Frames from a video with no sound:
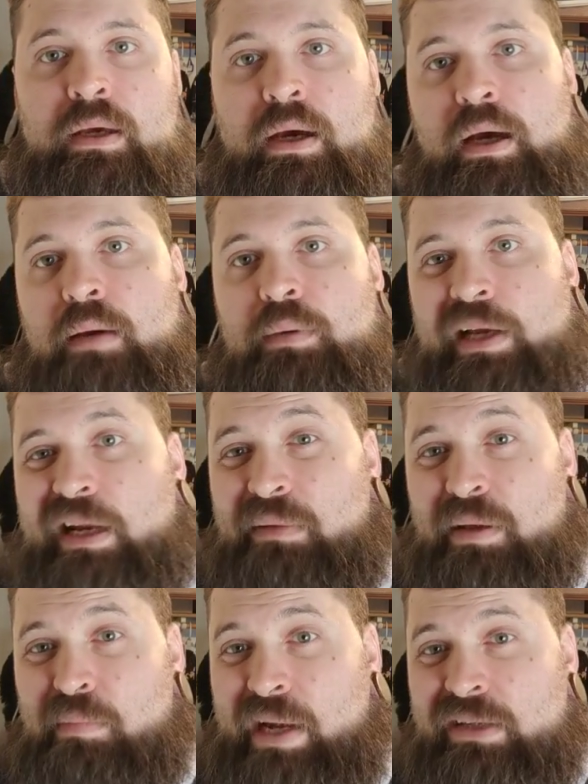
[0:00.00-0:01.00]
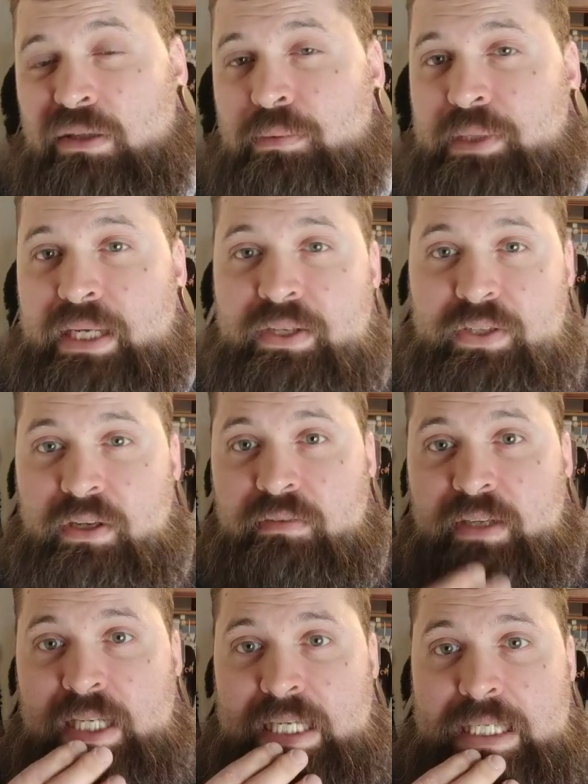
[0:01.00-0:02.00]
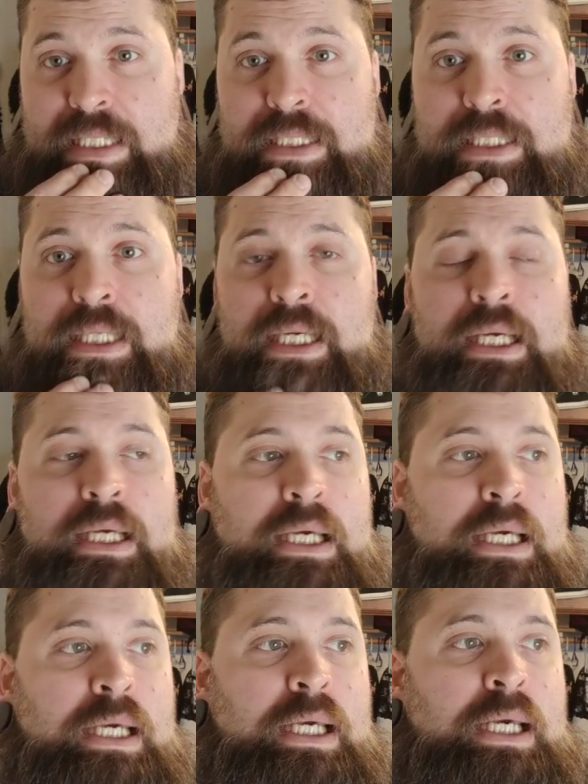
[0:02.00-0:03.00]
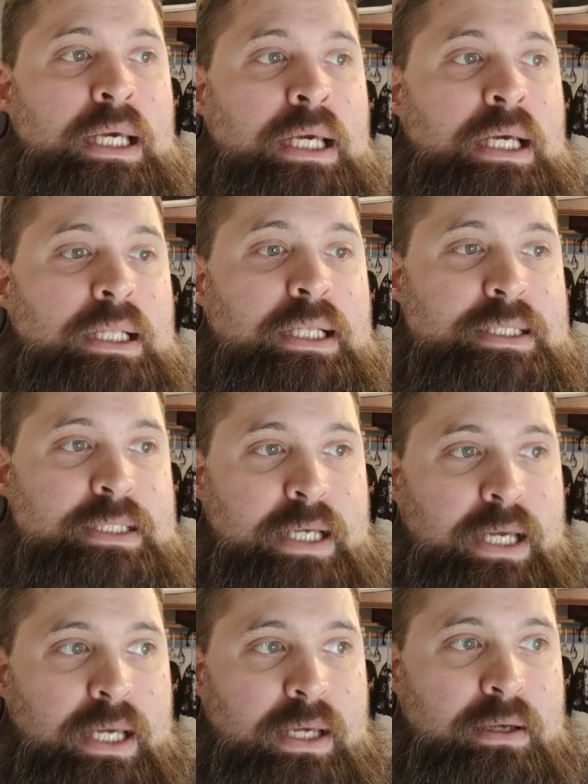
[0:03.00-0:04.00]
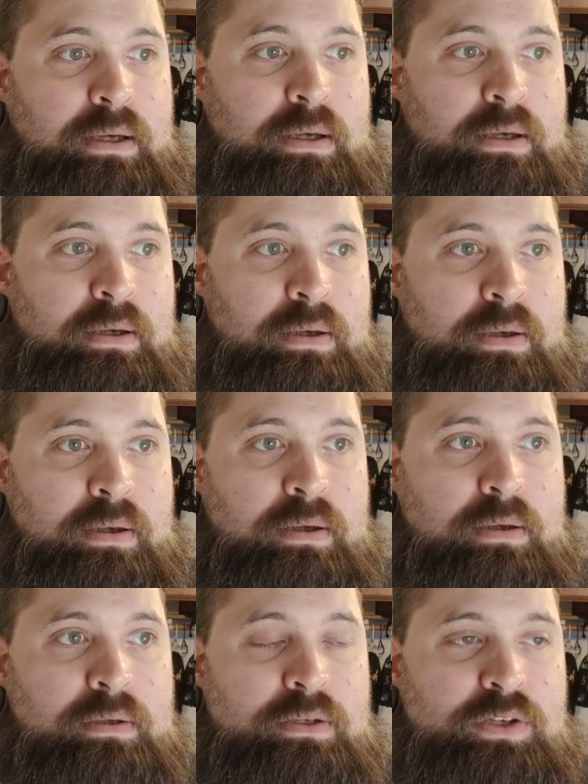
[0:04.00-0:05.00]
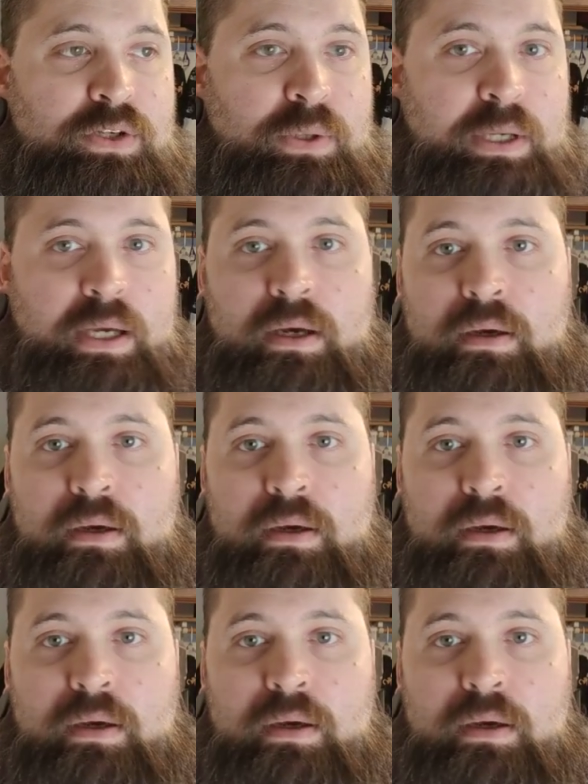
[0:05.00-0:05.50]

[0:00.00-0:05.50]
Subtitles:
But kind of like my interpretation of it is, let's say you're doing